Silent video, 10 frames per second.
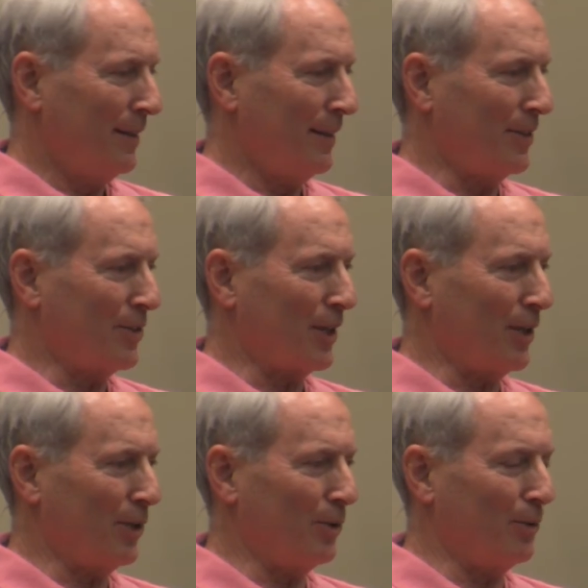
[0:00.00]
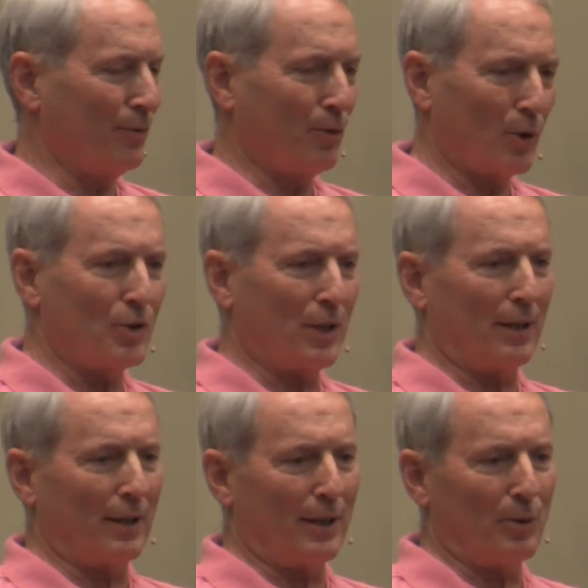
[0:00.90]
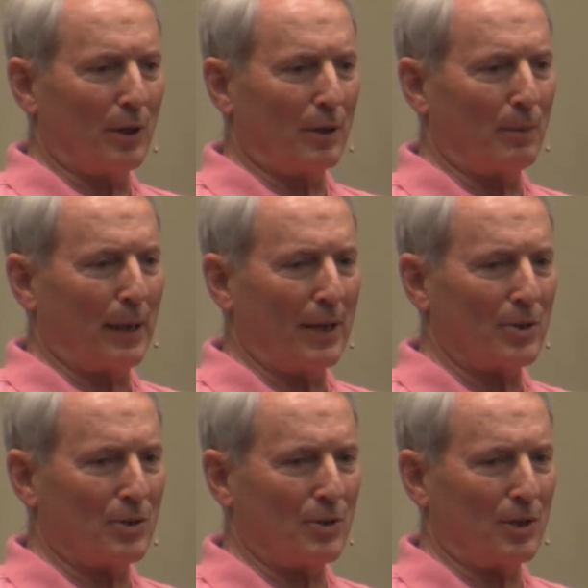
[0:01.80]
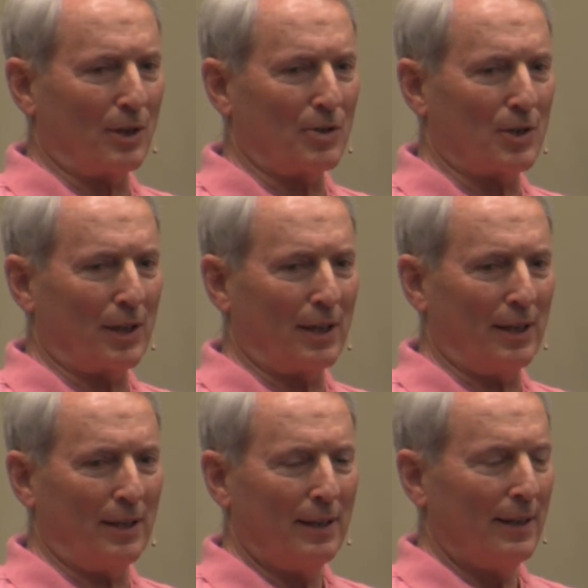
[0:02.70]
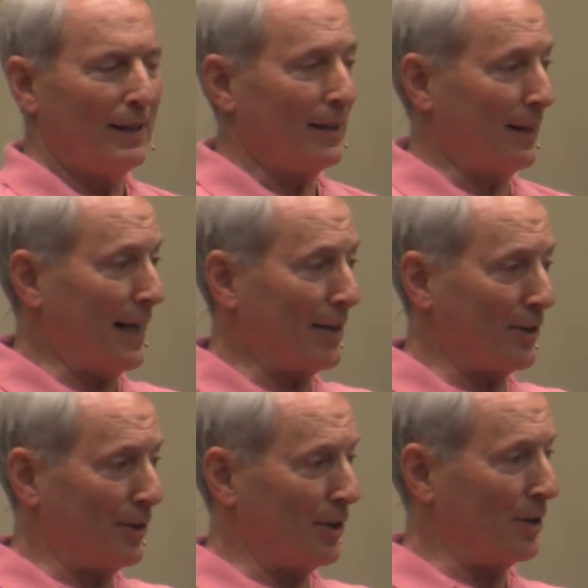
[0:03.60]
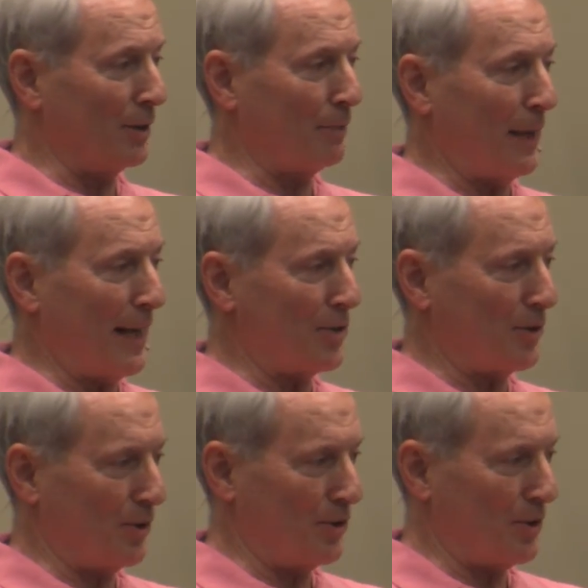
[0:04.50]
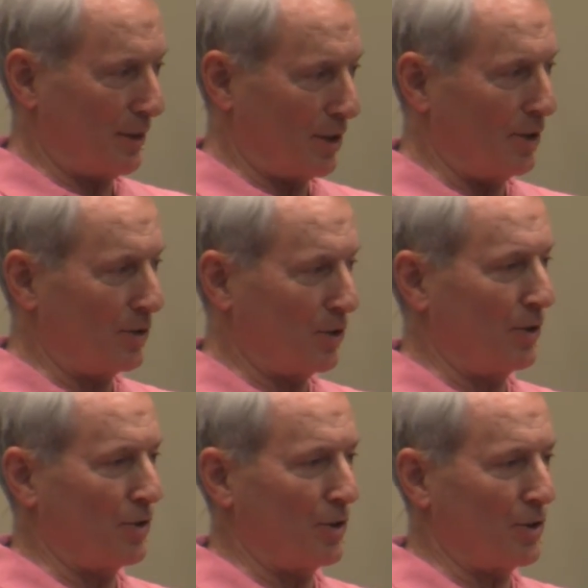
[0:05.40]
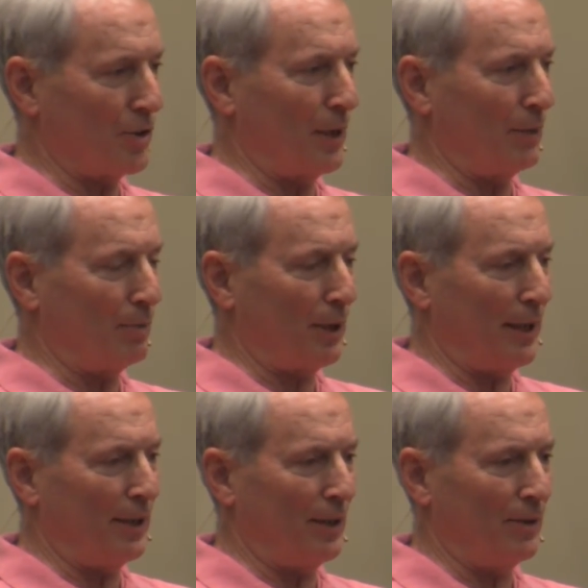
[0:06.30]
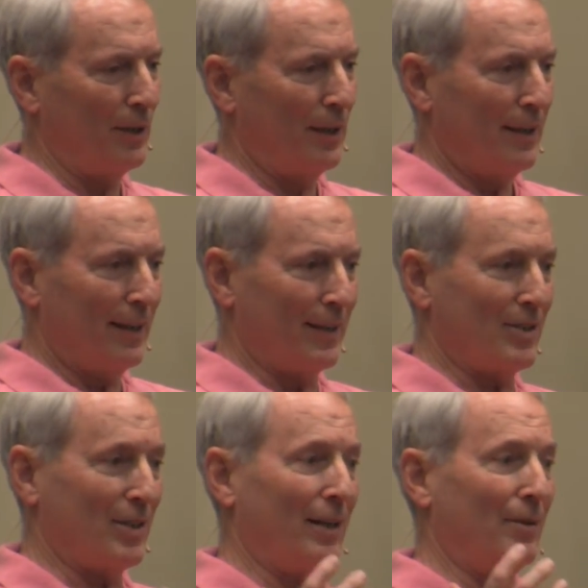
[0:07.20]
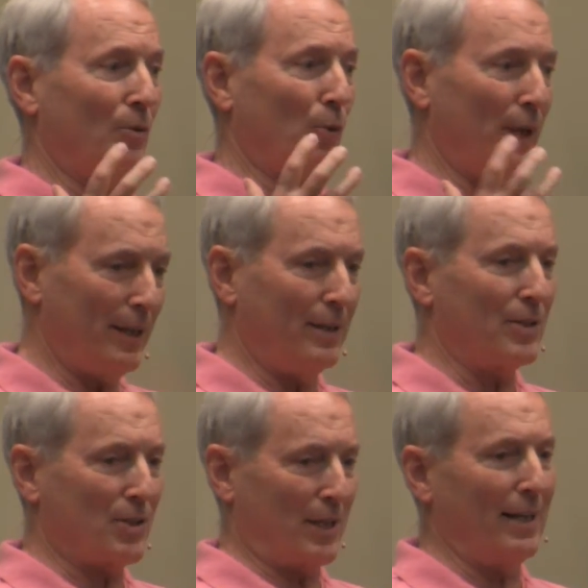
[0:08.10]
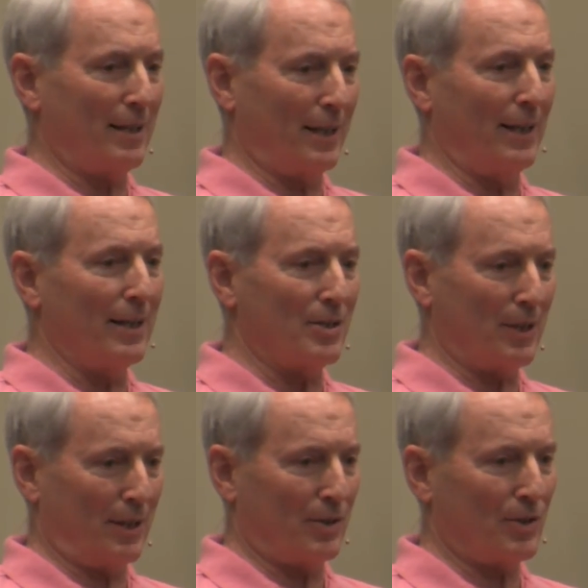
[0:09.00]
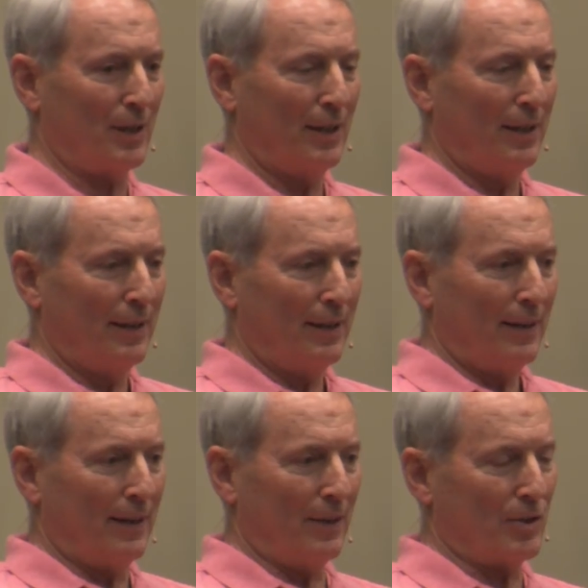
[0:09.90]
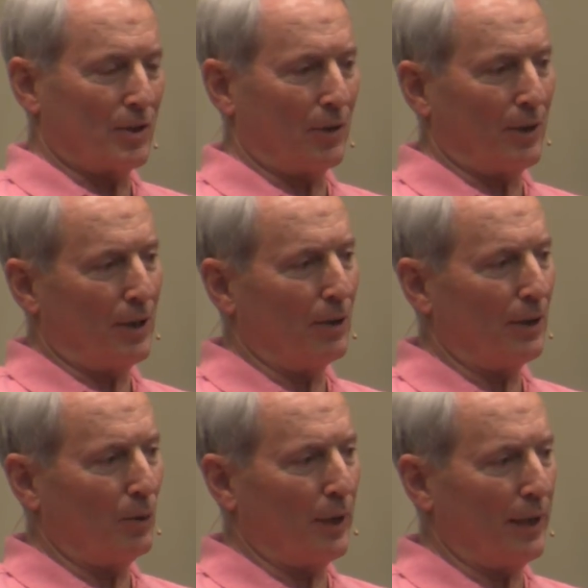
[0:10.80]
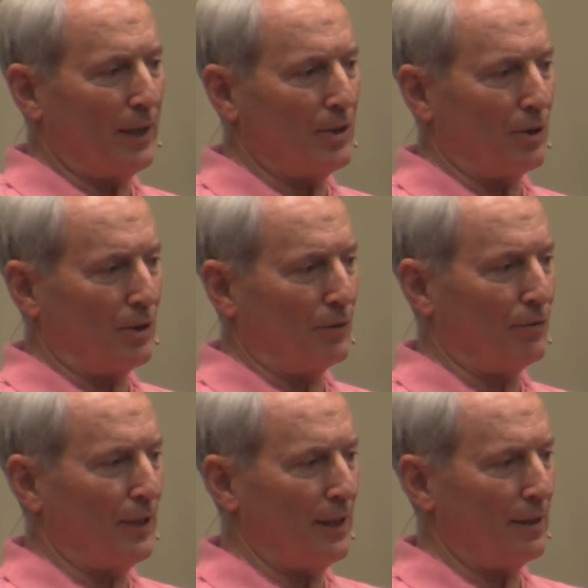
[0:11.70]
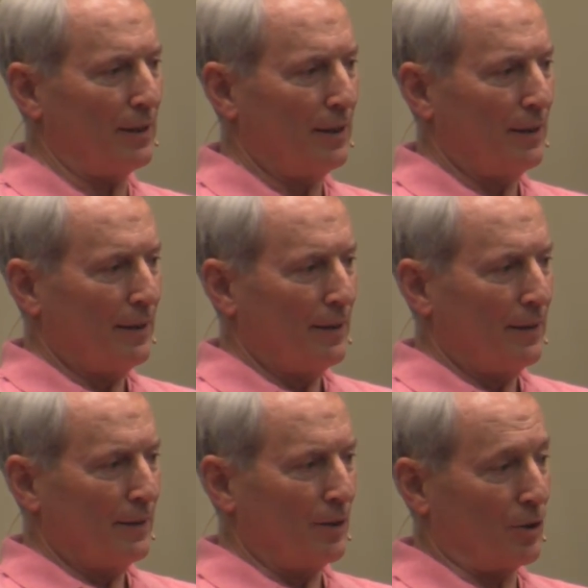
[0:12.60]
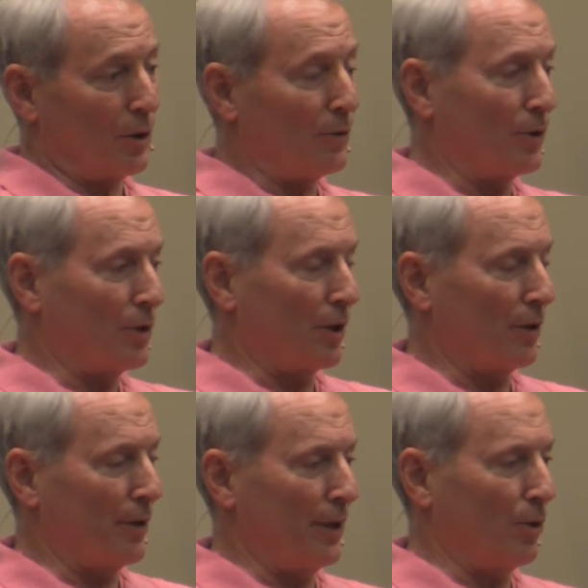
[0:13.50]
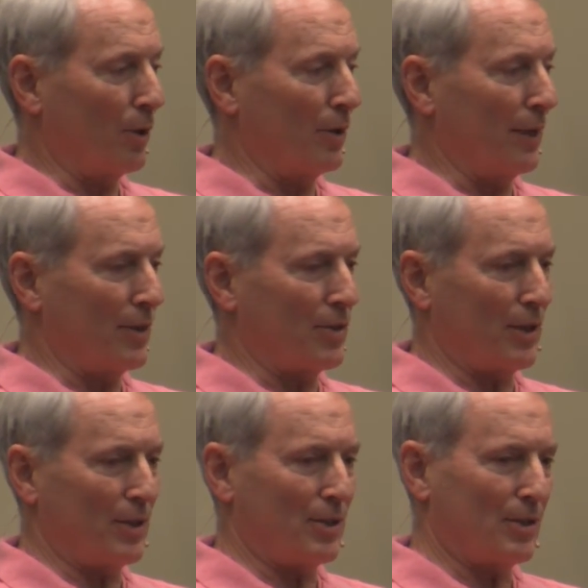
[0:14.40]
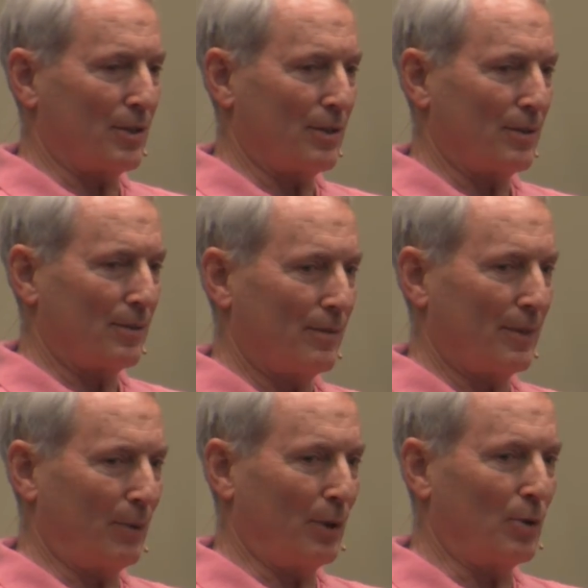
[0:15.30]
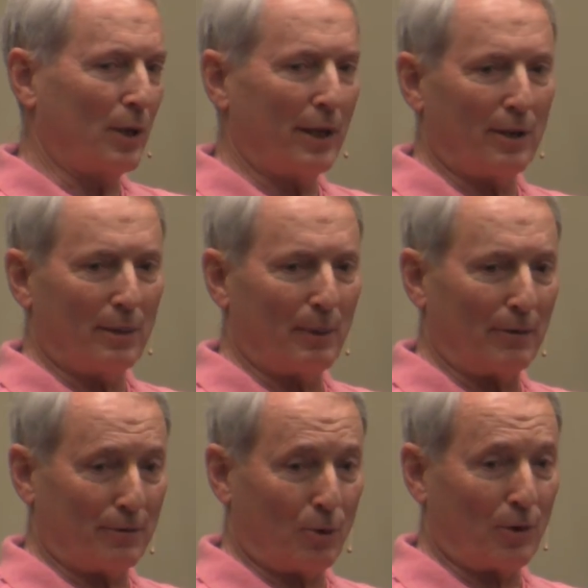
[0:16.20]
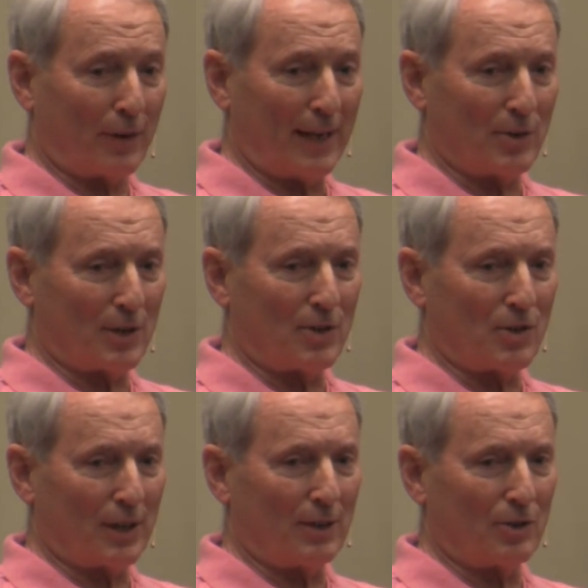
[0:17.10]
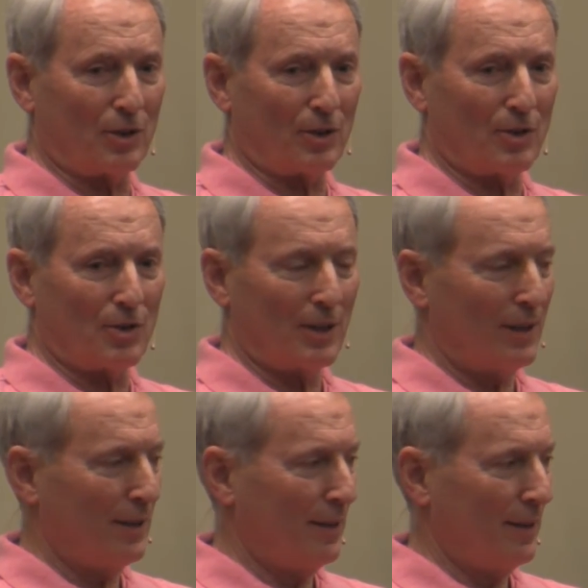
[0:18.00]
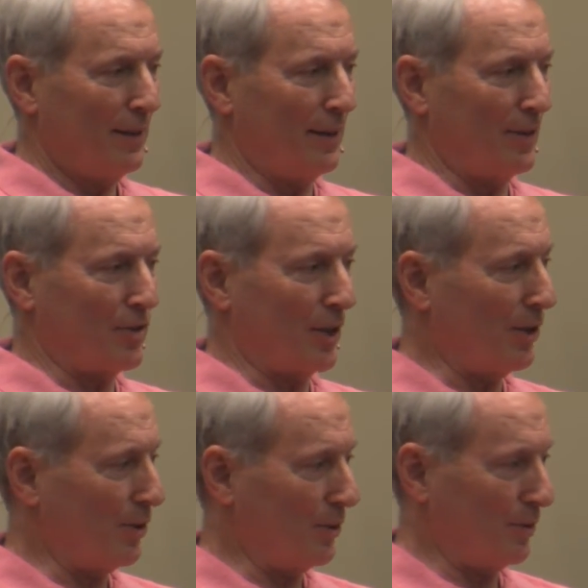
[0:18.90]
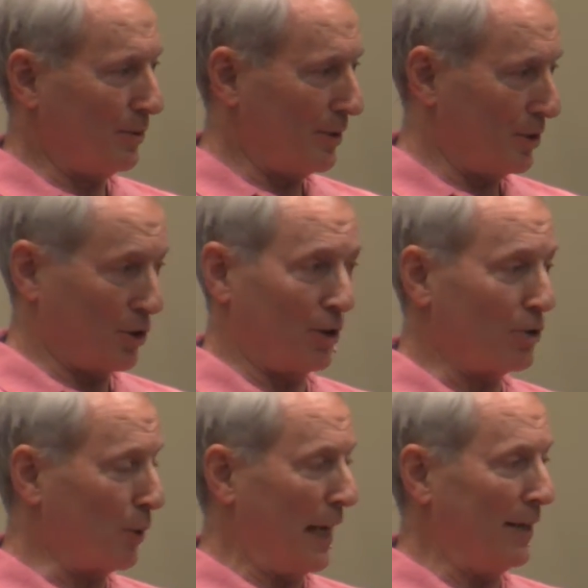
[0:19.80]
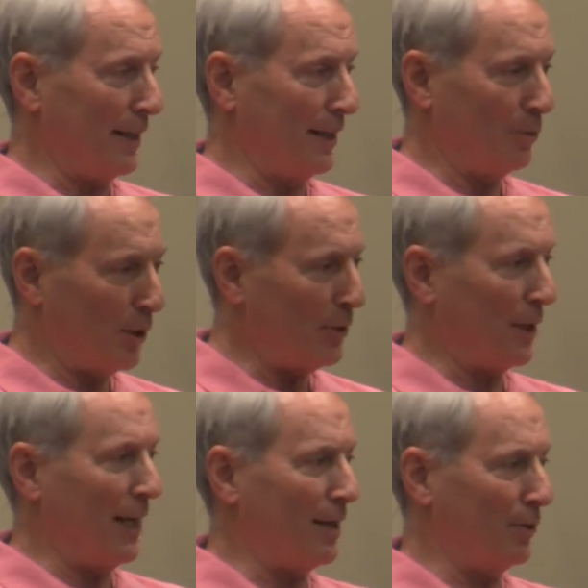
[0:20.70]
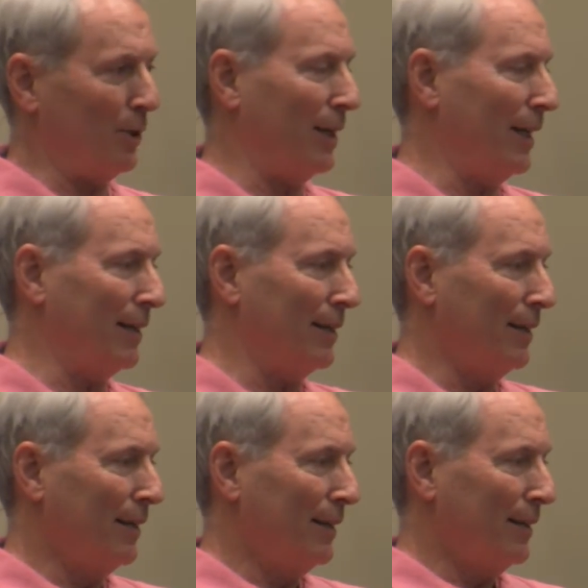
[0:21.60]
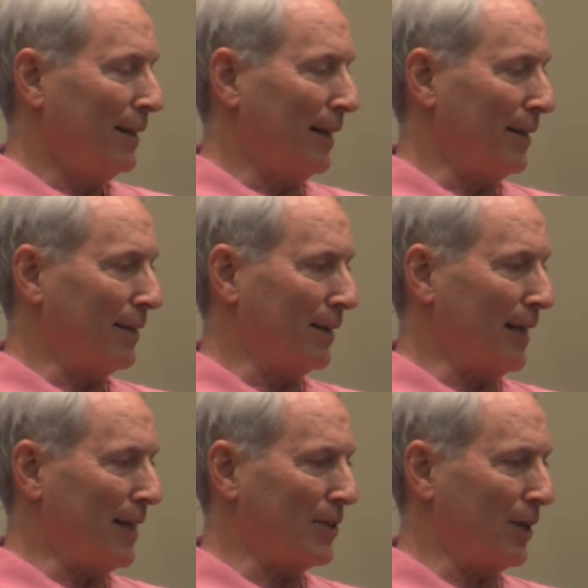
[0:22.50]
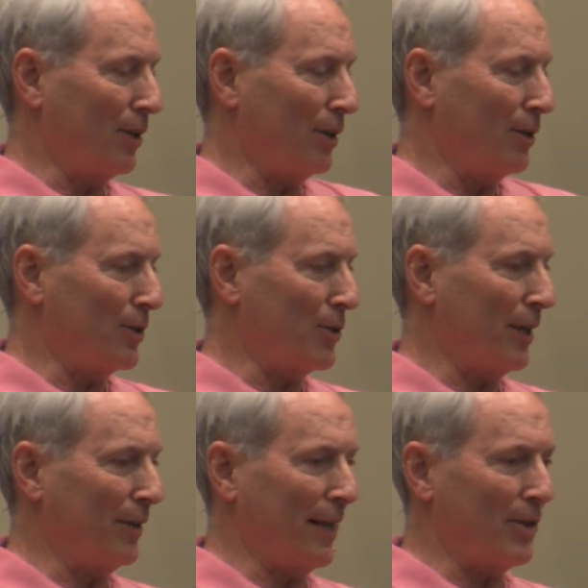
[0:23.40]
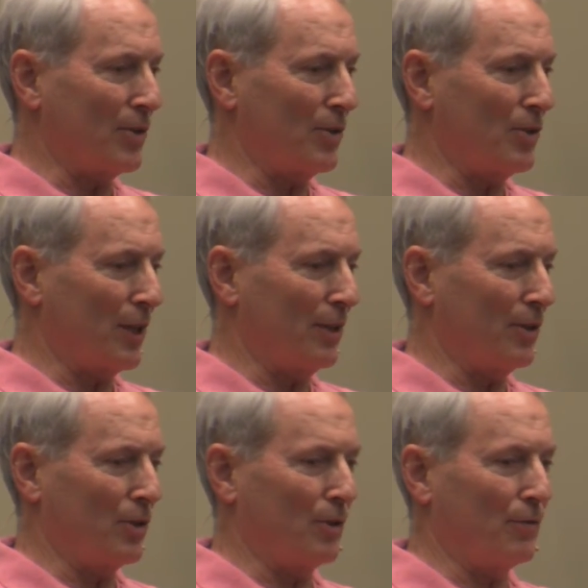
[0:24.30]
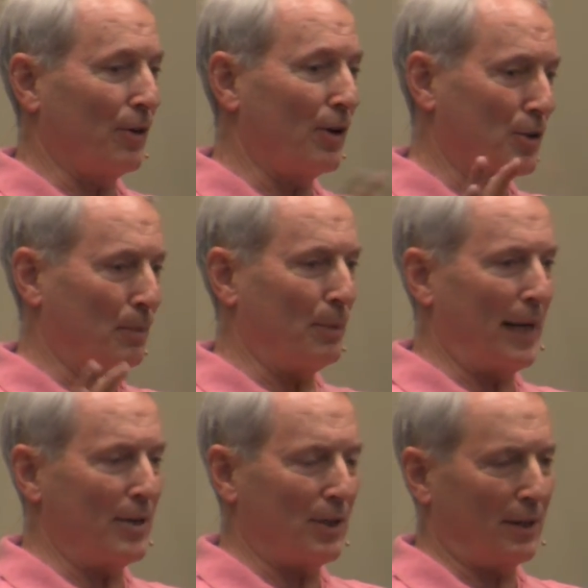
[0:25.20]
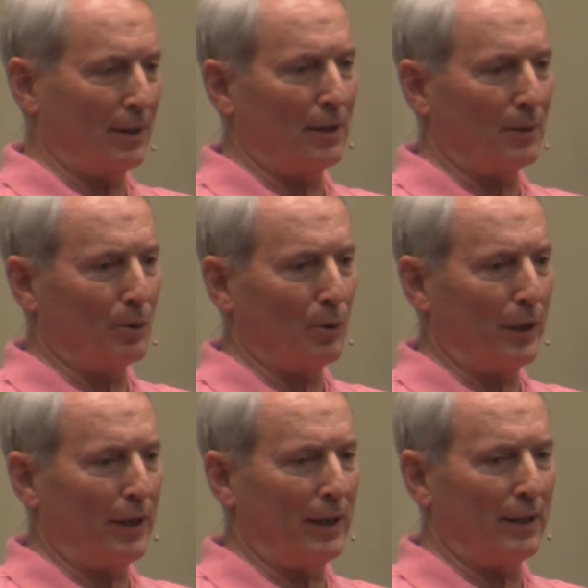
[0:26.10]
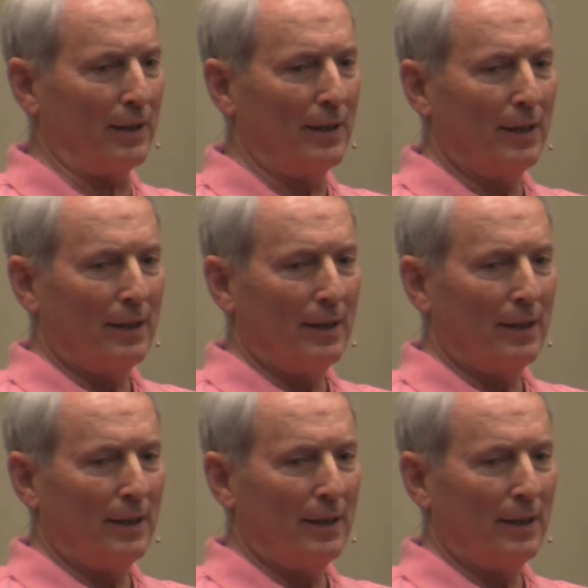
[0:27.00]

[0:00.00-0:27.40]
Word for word: And so, fortunately, one of the pastors in our city gathered all the pastors in all churches throughout Plano and said, We need to stand against this. And so, the only way to defeat or to overturn the ordinance is they required about 4,000 signatures. And so the church rallied, and we went out and we got, I think the last I heard, there was 10,000 signatures, far surpassing the number we needed.